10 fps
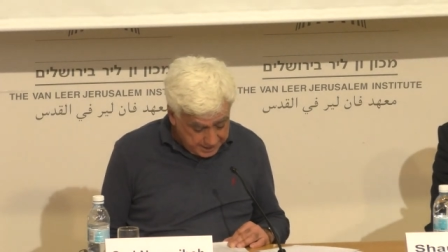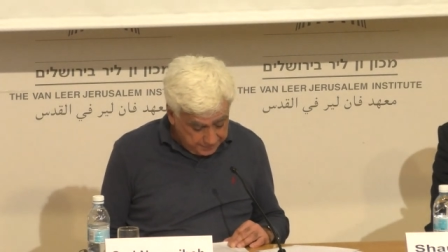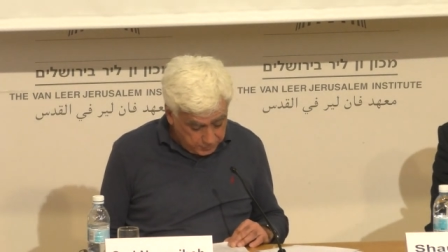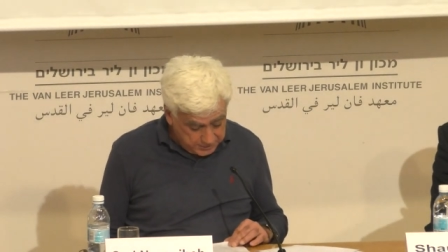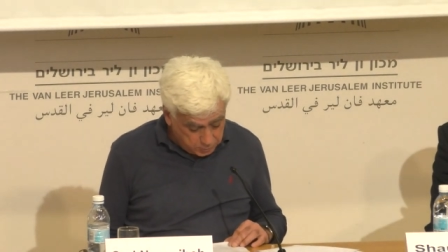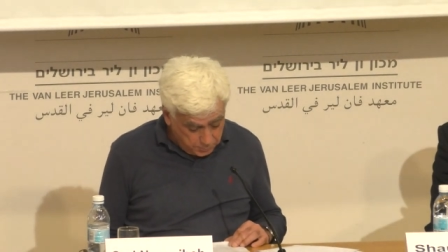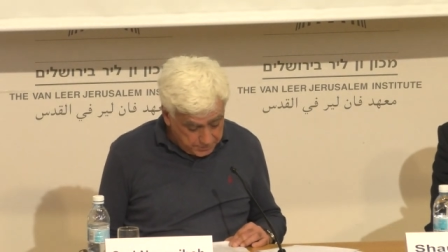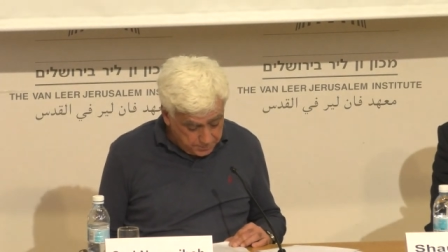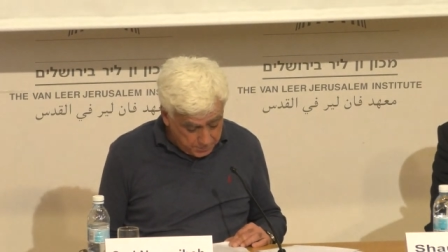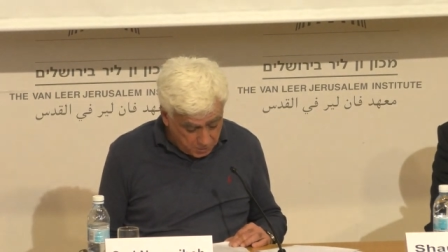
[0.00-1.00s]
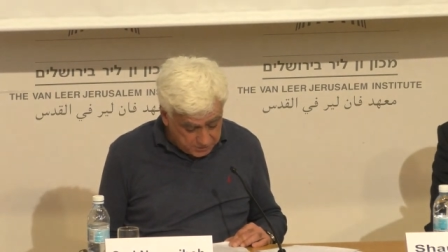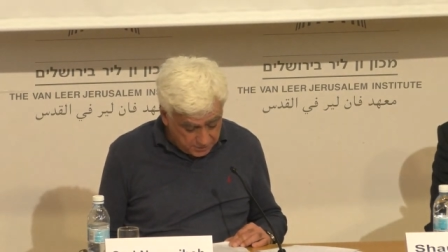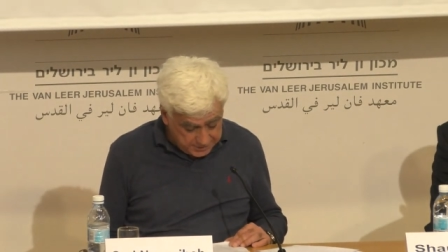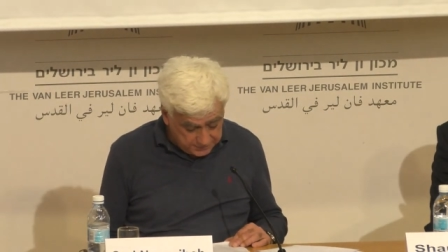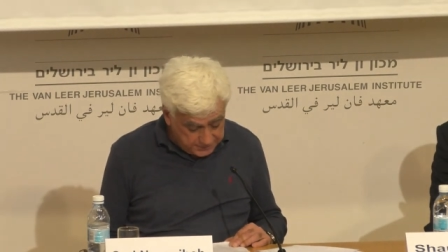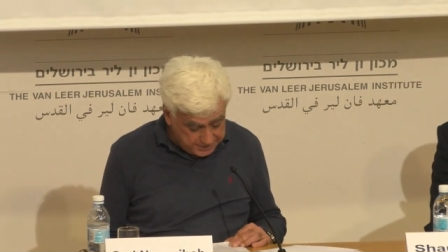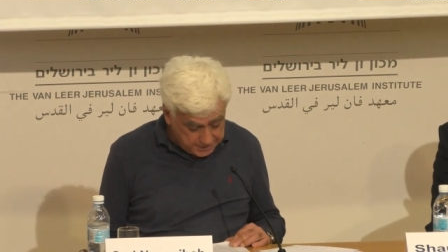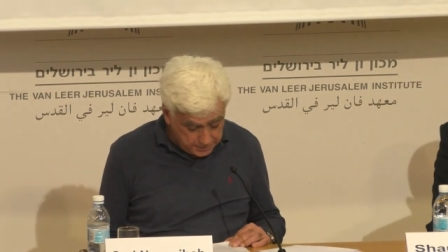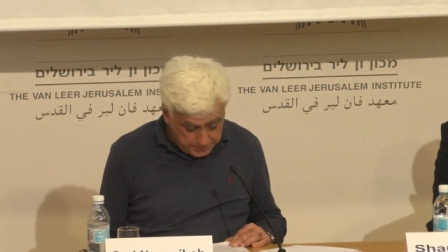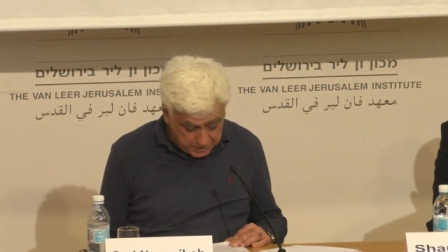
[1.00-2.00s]
If we superimpose on this
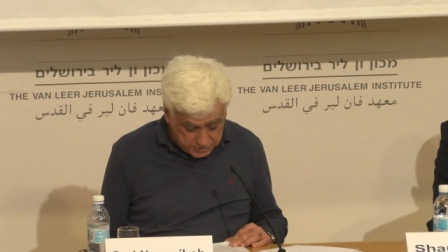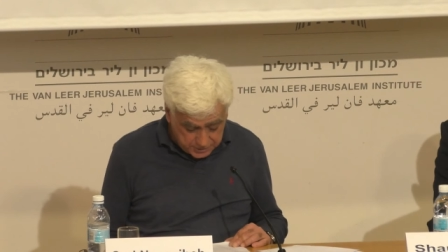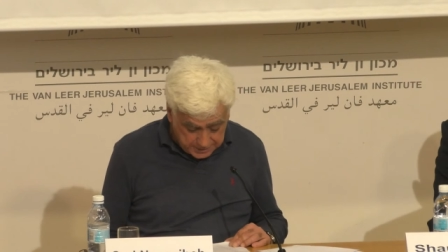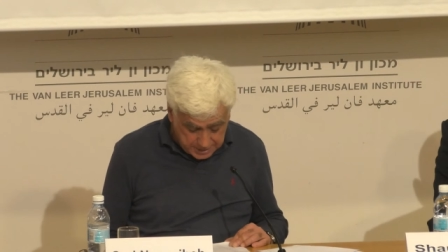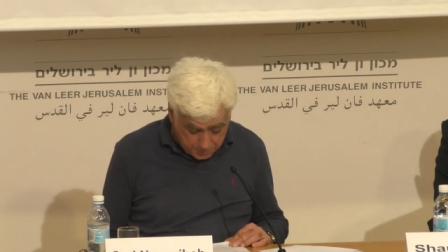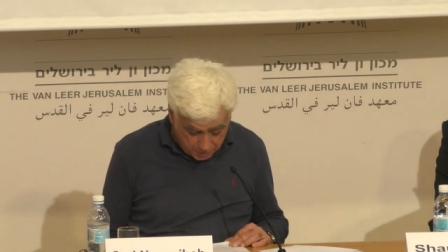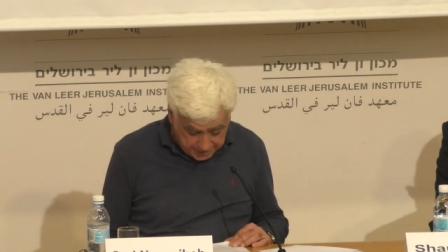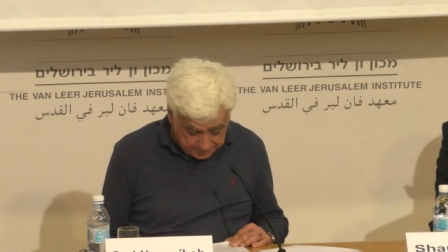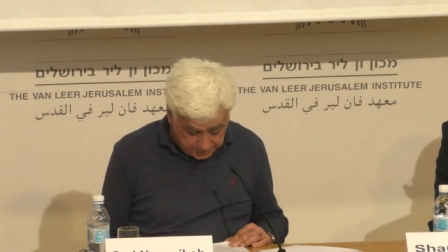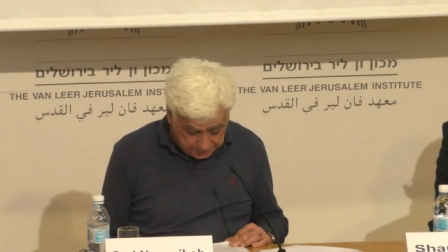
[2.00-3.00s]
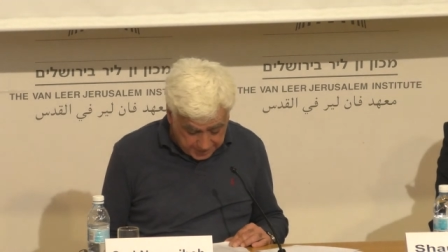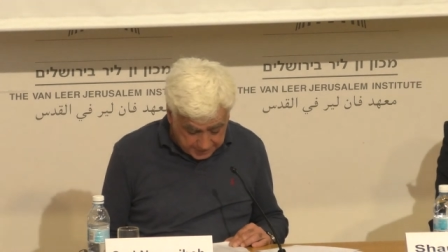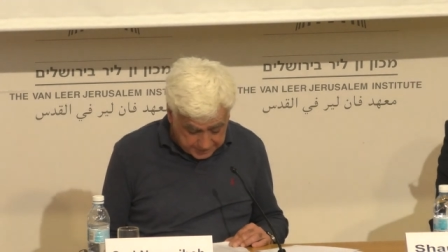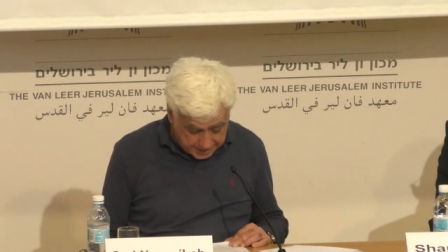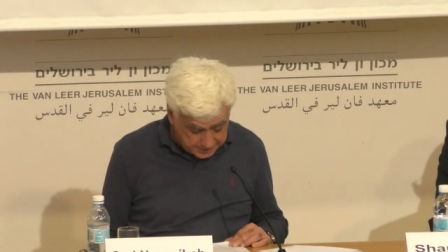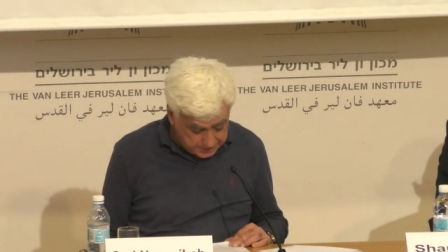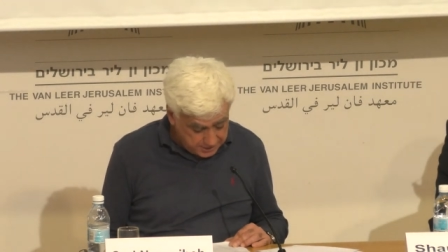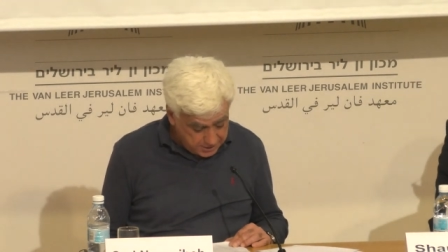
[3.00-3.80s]
physical picture the demographic fact that